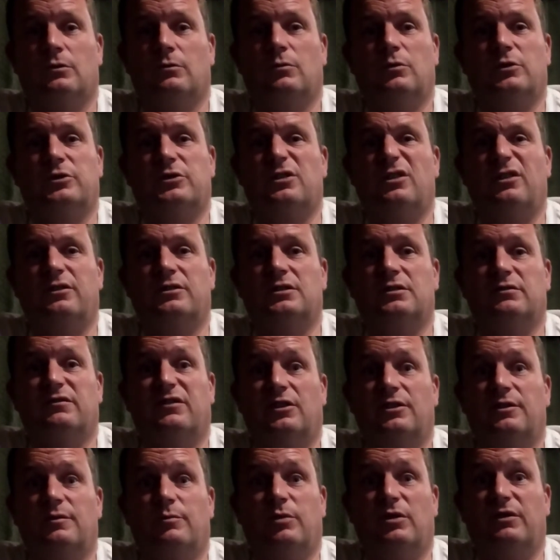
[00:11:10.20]
What's 9
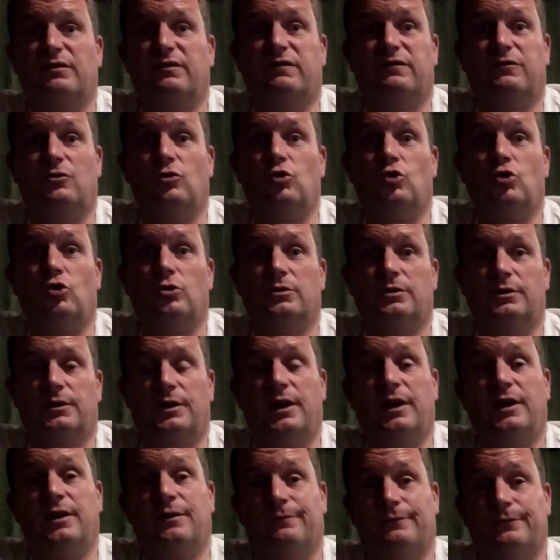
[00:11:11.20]
divided by 4?
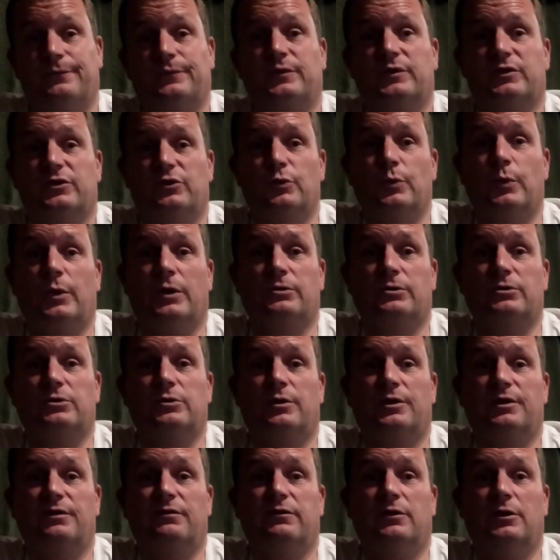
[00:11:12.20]
Yeah,
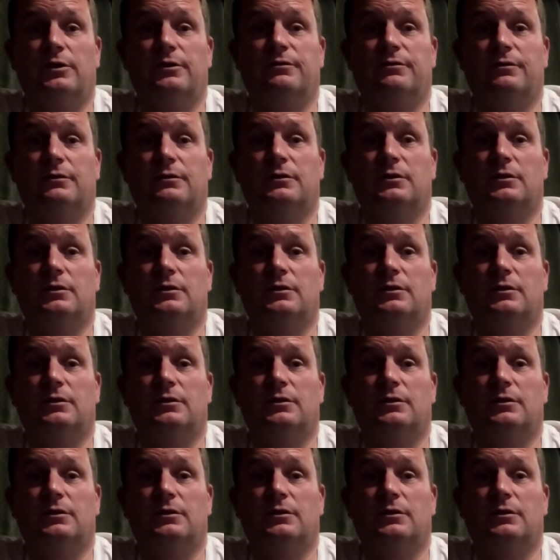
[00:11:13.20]
£2.25.